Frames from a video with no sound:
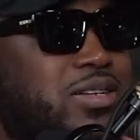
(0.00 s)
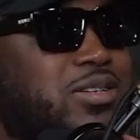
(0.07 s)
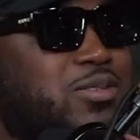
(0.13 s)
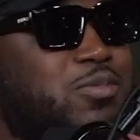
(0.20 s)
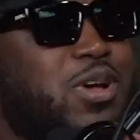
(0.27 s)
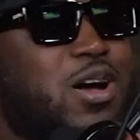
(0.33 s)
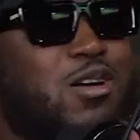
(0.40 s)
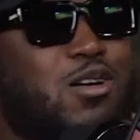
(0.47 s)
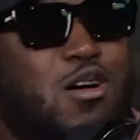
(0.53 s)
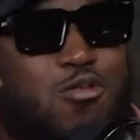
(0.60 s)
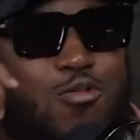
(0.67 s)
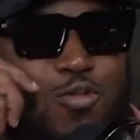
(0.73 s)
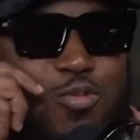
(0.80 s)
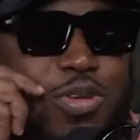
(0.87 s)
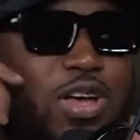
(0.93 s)
We gonna go.
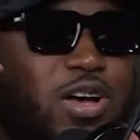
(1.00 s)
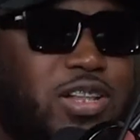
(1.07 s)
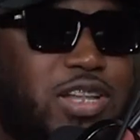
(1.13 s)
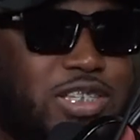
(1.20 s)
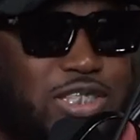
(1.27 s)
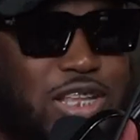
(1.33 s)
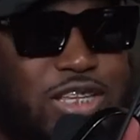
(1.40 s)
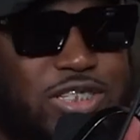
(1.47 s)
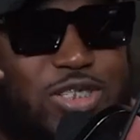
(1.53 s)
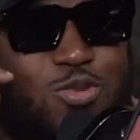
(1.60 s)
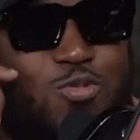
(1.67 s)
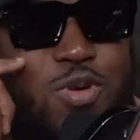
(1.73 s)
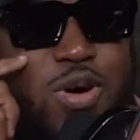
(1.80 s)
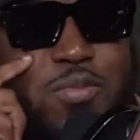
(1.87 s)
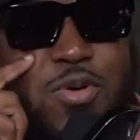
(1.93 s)
Let's do
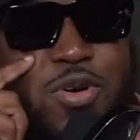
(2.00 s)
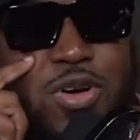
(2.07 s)
one more